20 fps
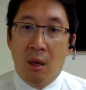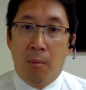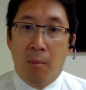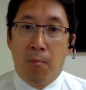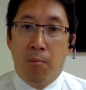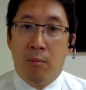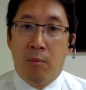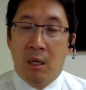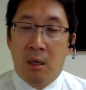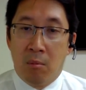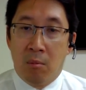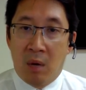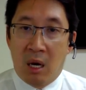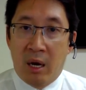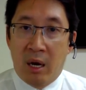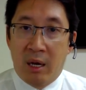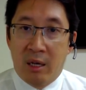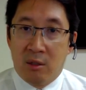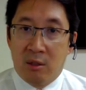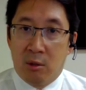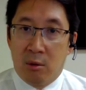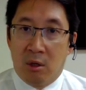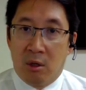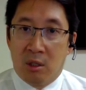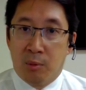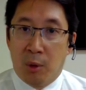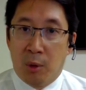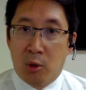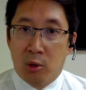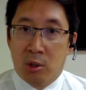minimize their
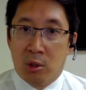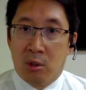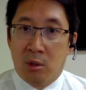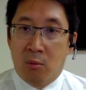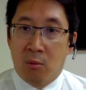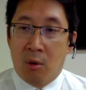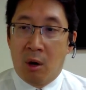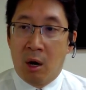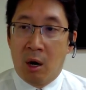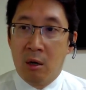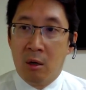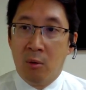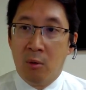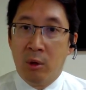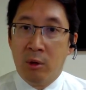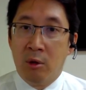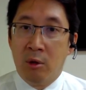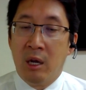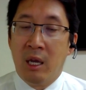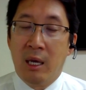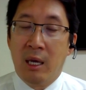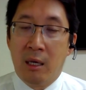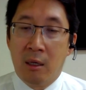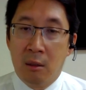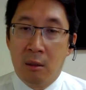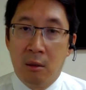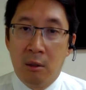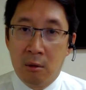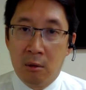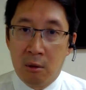exposure to water when they're
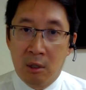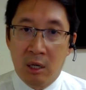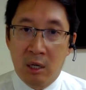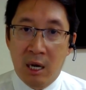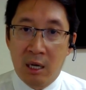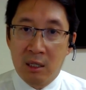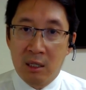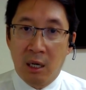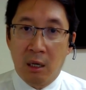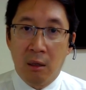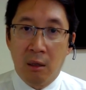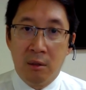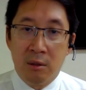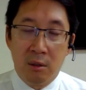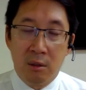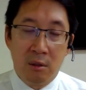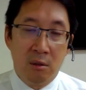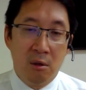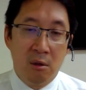handling their contact lenses.